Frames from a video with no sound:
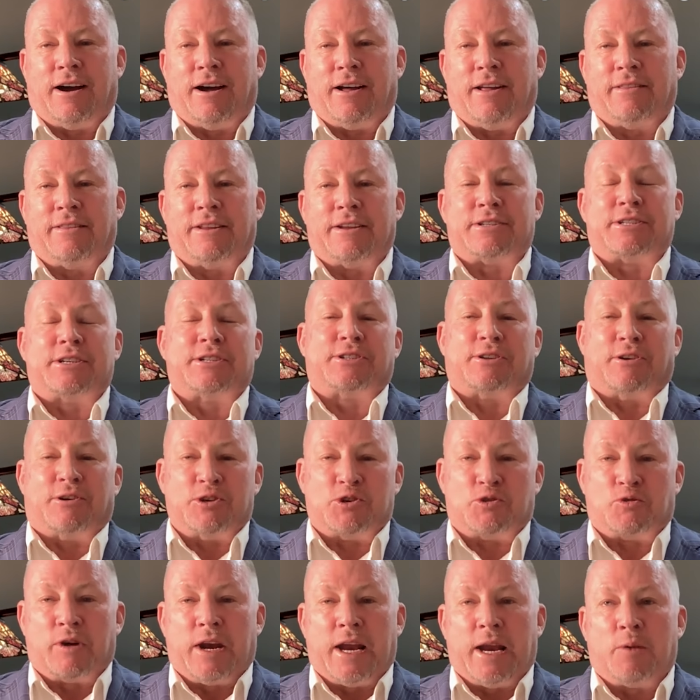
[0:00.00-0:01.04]
This is our
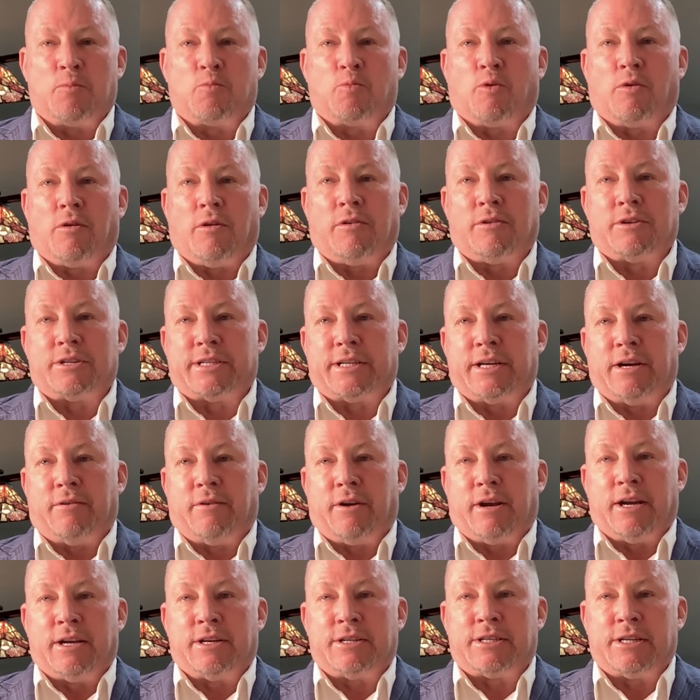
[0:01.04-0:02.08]
dream World
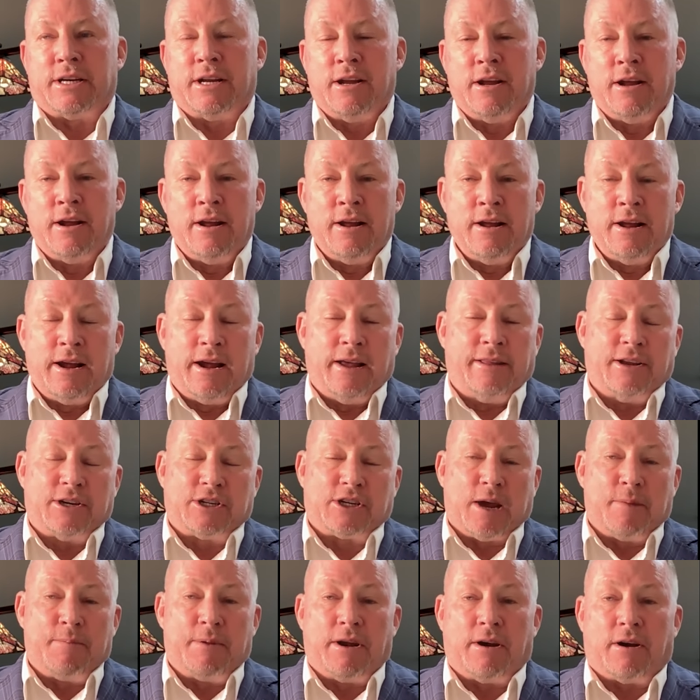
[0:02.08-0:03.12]
Series. And this
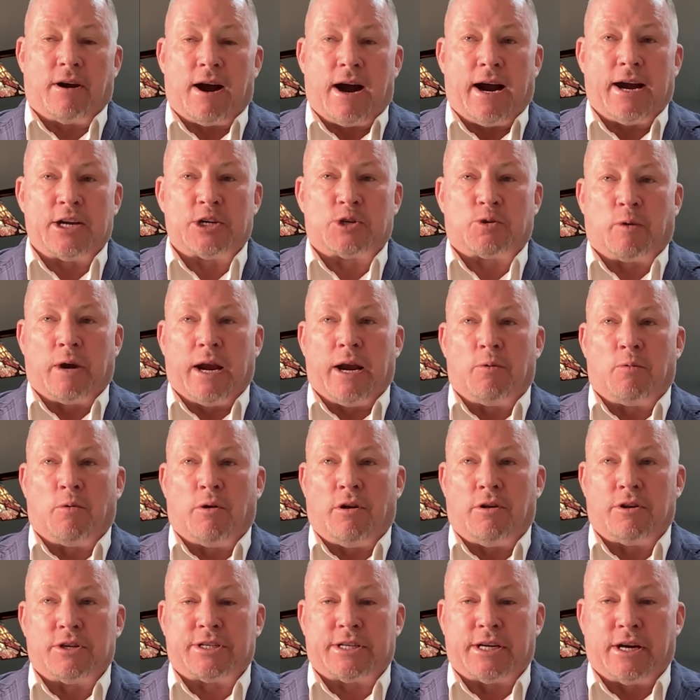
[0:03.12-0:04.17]
could be their highest rated
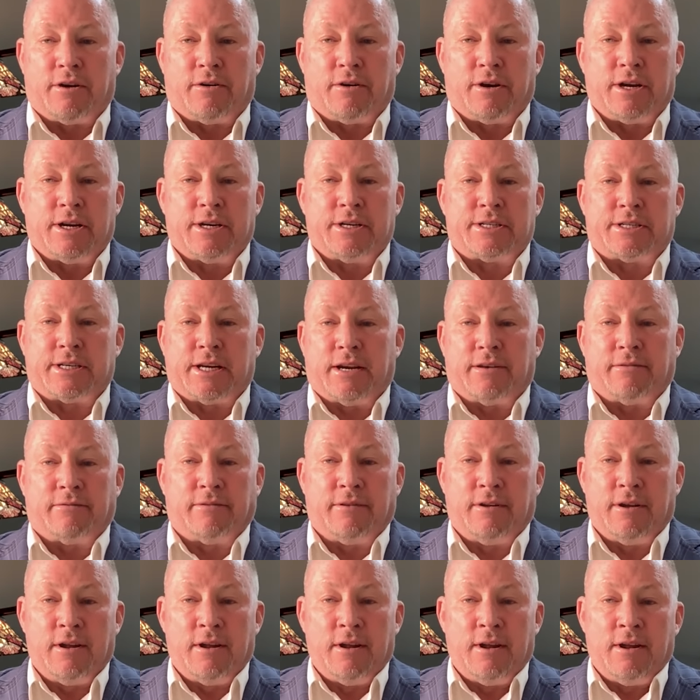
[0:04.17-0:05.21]
World Series in,
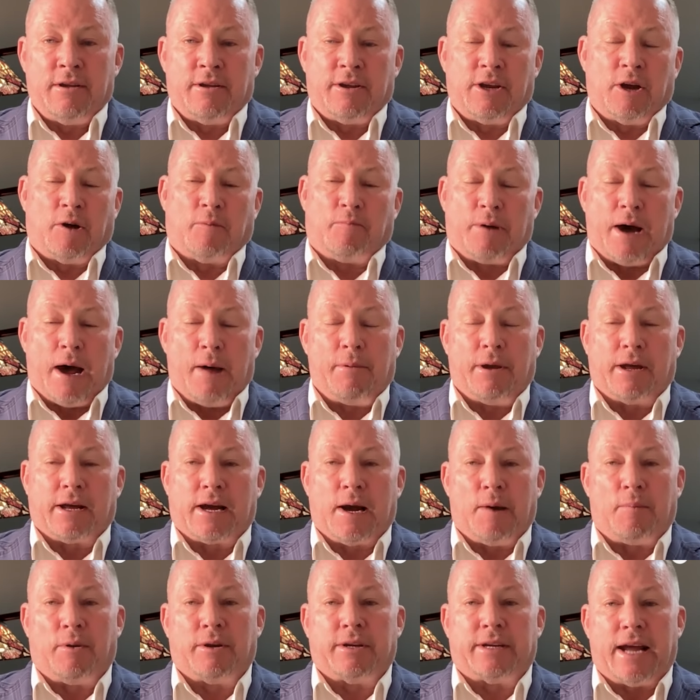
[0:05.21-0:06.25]
you know, probably a
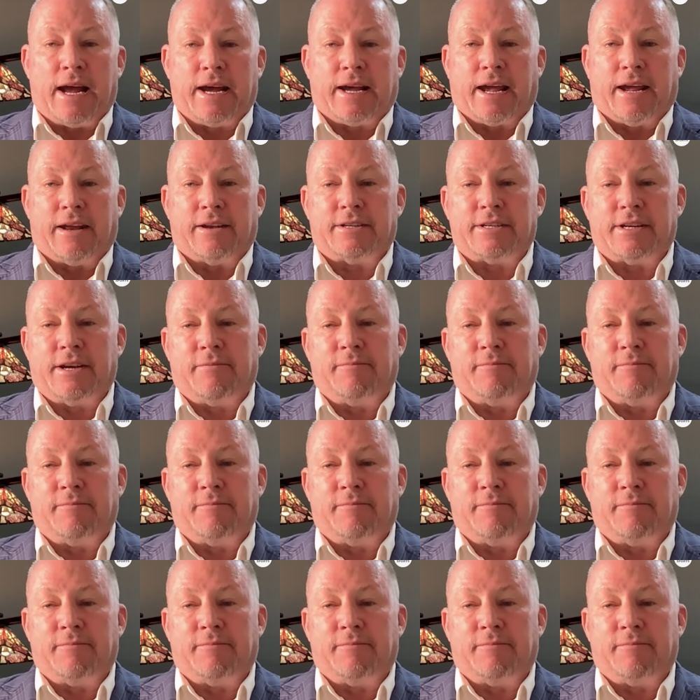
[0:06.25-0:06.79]
couple decades.